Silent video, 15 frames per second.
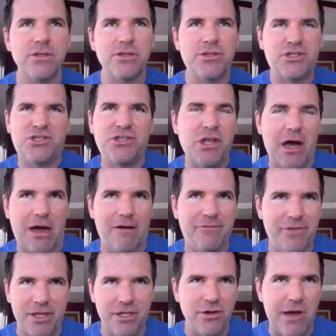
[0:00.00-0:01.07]
stuff
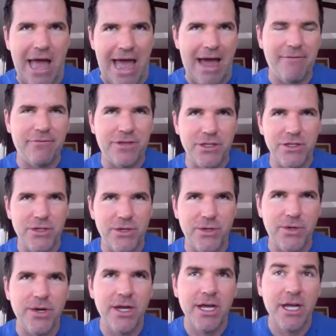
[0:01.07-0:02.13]
that you have to
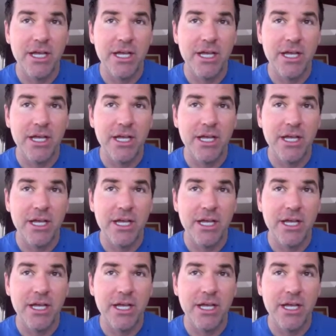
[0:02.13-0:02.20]
do,